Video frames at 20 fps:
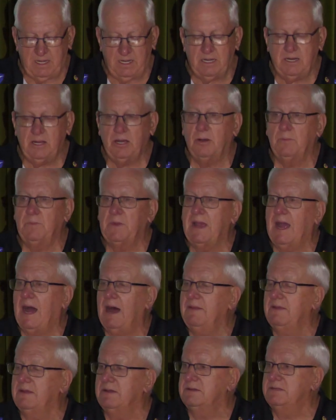in helping
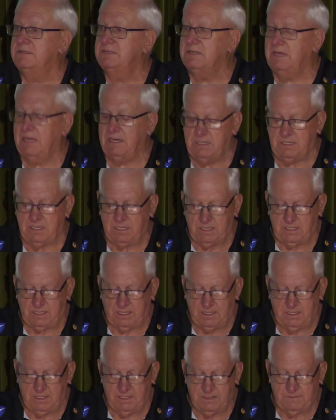others in
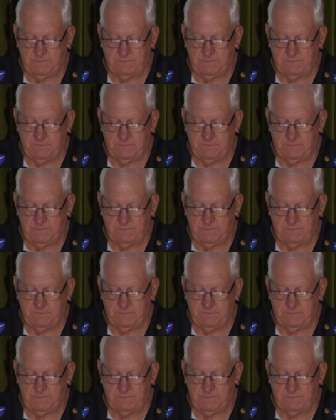need?